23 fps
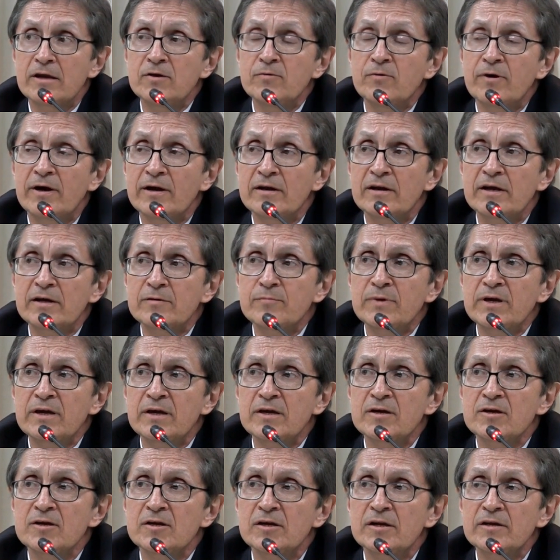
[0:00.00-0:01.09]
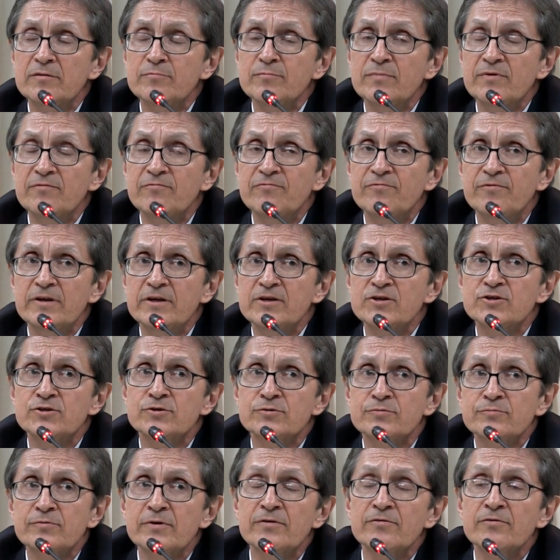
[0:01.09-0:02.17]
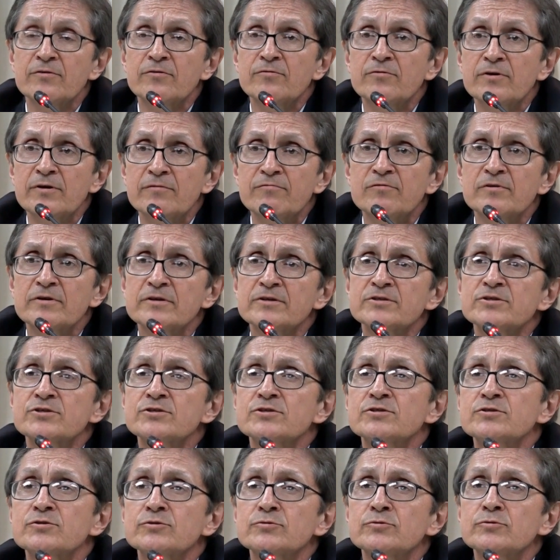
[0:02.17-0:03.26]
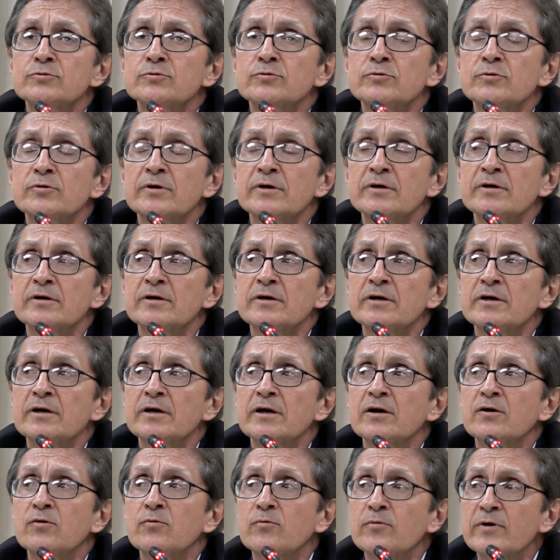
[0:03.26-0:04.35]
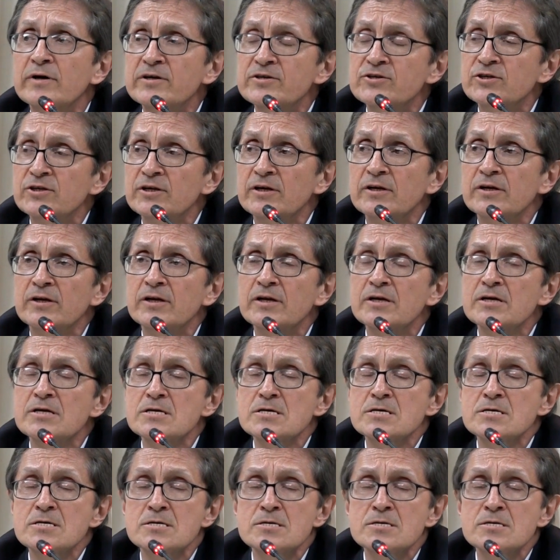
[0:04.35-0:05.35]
Anyway, let me finish with a reference to a question